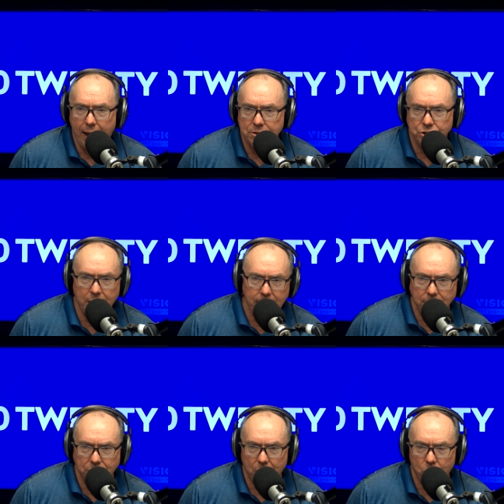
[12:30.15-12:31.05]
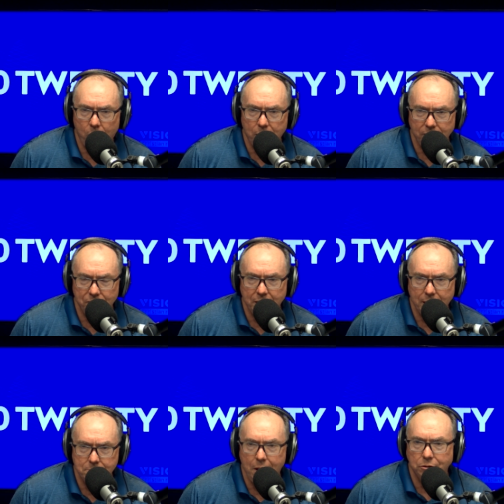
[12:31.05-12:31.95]
She is one of the
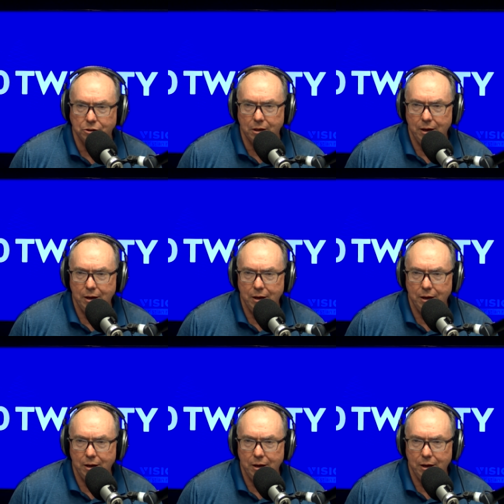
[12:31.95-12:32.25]
most